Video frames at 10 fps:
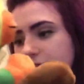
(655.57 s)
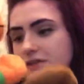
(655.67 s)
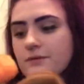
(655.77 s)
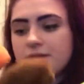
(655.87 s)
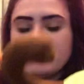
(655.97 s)

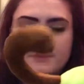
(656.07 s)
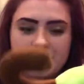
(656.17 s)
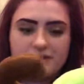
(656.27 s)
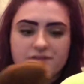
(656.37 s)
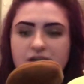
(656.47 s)
Never
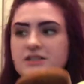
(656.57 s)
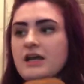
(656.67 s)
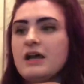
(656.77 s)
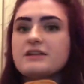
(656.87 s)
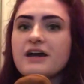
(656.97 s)
mind that fact.
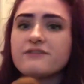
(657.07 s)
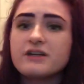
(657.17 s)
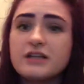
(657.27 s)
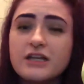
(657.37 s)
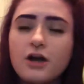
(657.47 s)

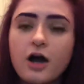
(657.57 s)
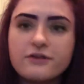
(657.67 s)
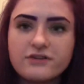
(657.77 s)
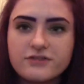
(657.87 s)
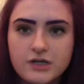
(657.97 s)
Definitely
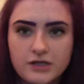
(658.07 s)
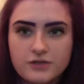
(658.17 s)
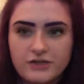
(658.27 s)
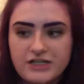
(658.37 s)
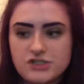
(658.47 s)
off of
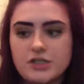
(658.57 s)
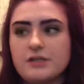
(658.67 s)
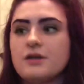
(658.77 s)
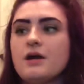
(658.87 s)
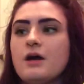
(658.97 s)

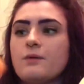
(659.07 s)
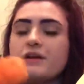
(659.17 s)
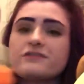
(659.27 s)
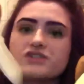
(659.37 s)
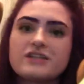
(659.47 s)
coloration. What
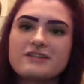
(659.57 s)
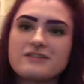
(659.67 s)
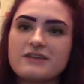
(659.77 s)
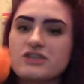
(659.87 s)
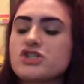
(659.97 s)
if this
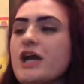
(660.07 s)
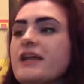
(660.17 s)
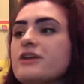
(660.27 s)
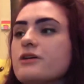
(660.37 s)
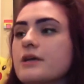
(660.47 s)
is like
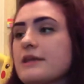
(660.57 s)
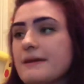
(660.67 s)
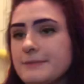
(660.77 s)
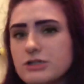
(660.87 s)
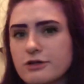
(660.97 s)
shiny Grookey? That'd be